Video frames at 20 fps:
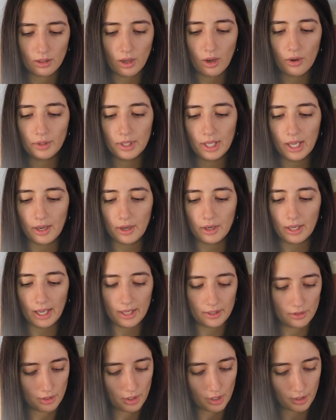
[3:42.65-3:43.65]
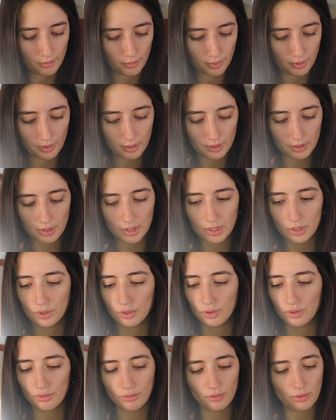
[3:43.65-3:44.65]
Oh yeah, okay, so you can put the
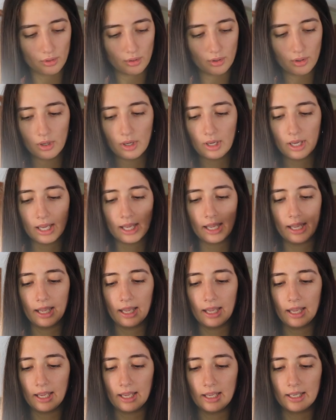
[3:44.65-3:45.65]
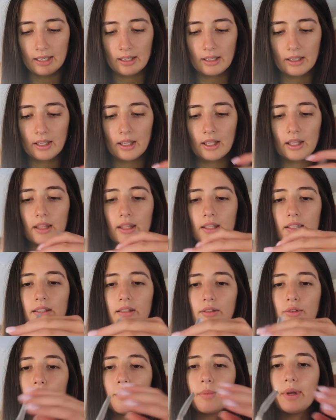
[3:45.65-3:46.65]
straw in
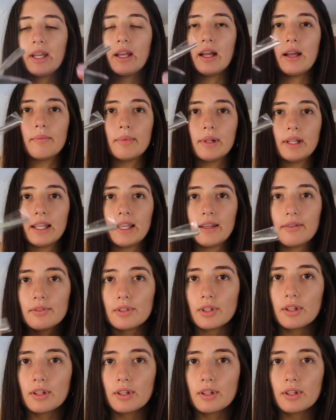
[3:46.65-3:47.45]
this little bit, I believe.